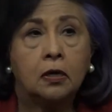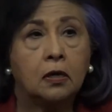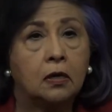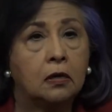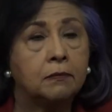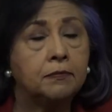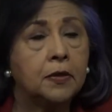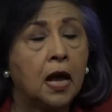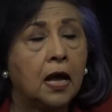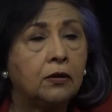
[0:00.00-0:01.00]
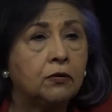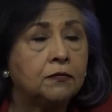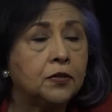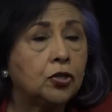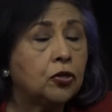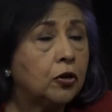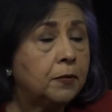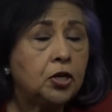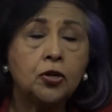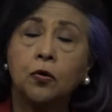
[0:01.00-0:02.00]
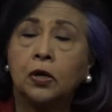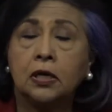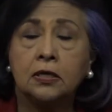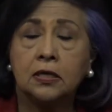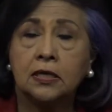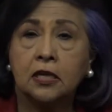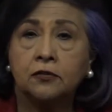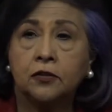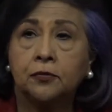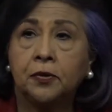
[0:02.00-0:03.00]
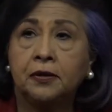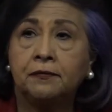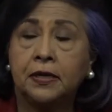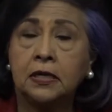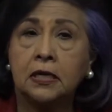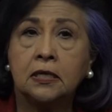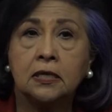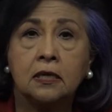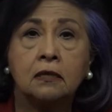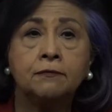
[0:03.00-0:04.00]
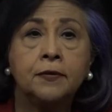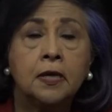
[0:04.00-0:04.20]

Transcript: Um, I don't know if it's going to be totally successful in reinventing itself.